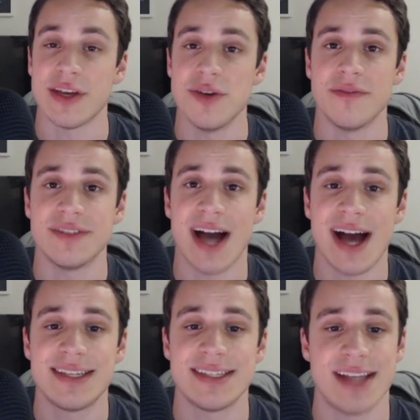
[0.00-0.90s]
You have
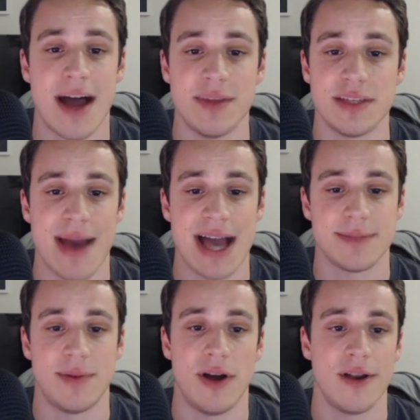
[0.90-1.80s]
got to stop this pass
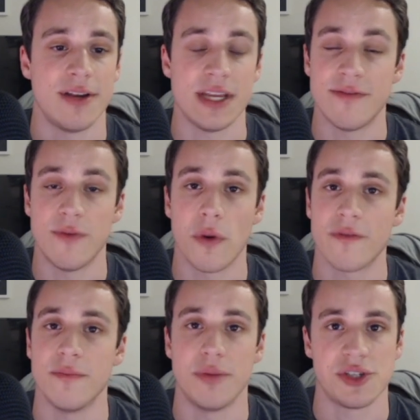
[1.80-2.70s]
pawn on e4
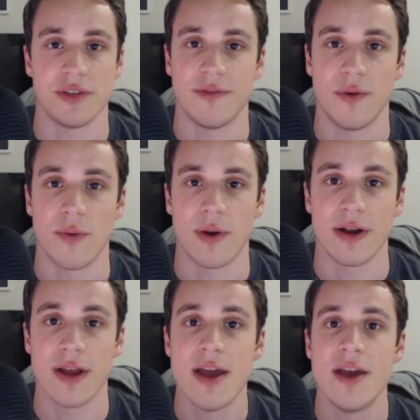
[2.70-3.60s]
from pushing forward.